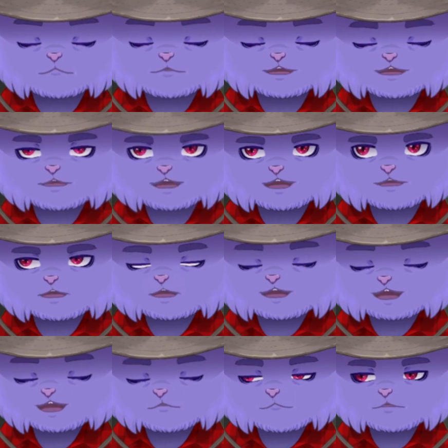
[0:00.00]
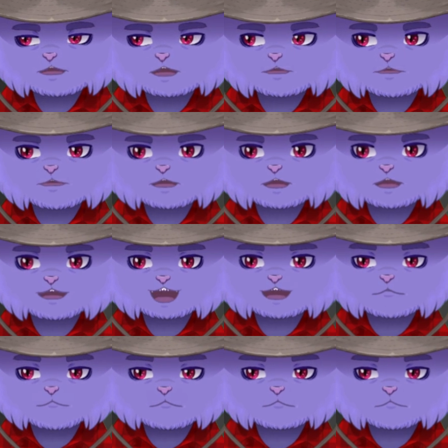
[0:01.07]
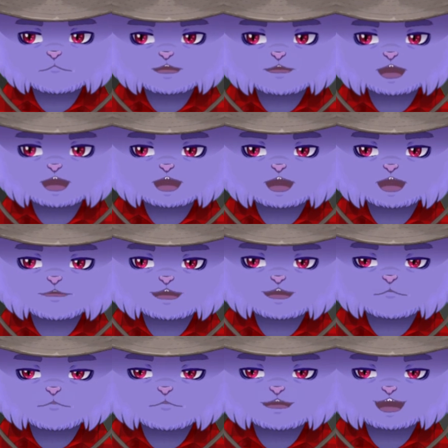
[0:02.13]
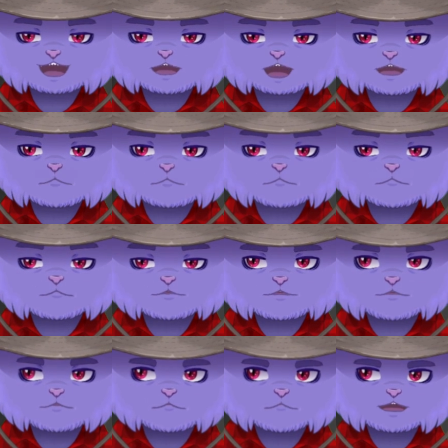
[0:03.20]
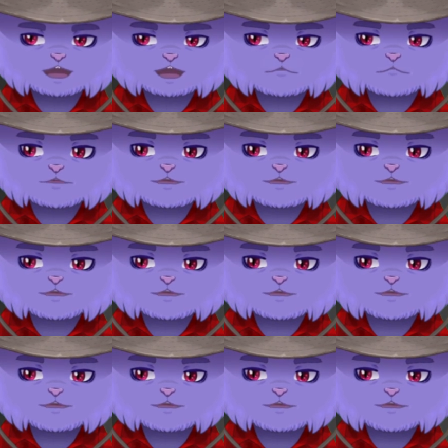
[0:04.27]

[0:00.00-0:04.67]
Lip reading: But anyways, PayPal does have a phone number that you can call.